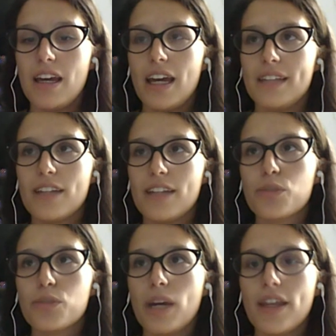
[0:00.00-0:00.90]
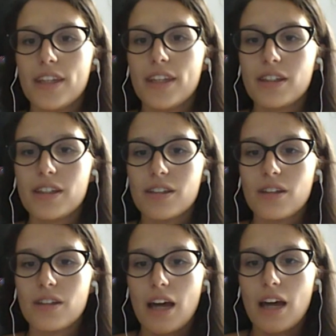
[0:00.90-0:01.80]
And that's where I think
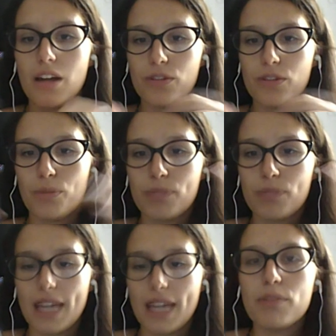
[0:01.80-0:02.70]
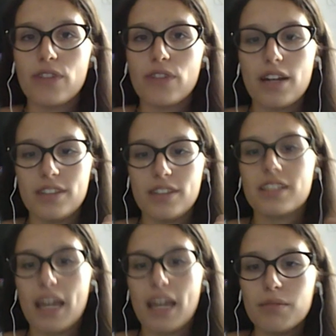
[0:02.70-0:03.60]
the game of this
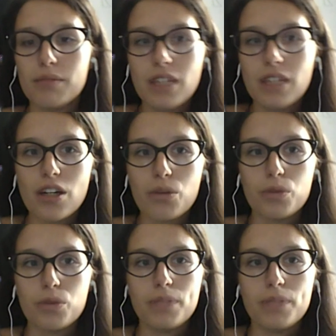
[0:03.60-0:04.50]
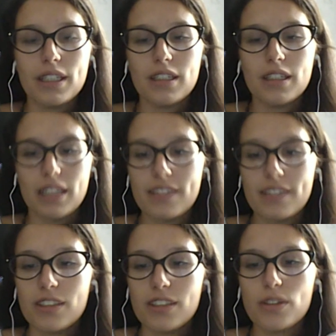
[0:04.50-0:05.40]
game would be, it's
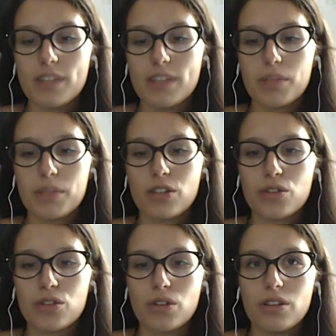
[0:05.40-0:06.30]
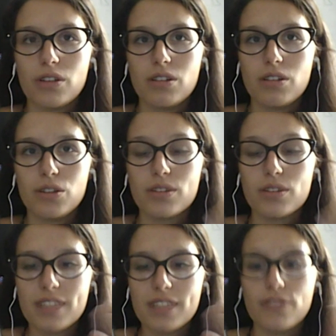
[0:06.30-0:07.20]
interesting because you
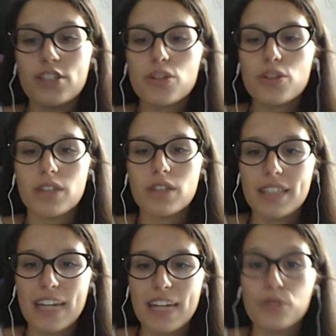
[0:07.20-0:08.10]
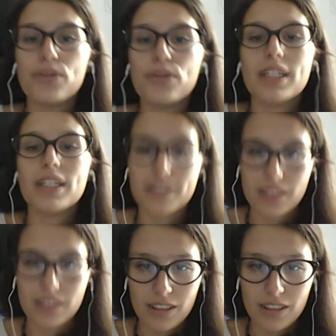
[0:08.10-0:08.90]
see visually and you feel it,